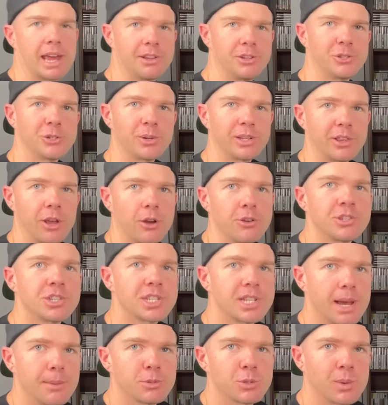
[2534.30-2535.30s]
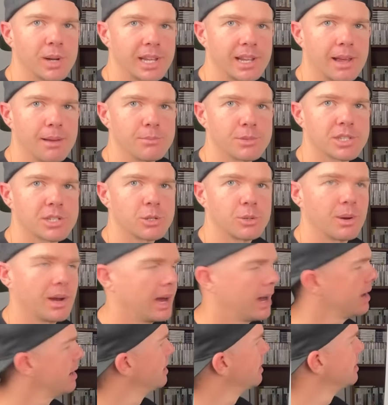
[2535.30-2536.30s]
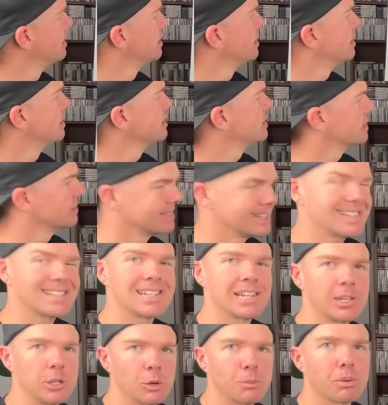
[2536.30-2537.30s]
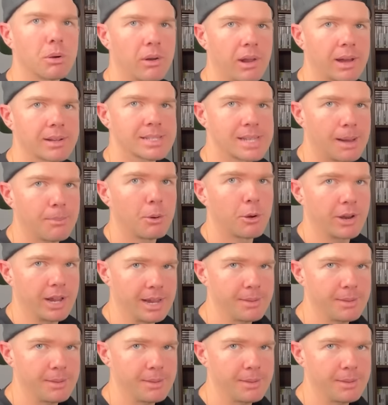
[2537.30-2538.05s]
ahead and doing those steps when it comes to listing your product up on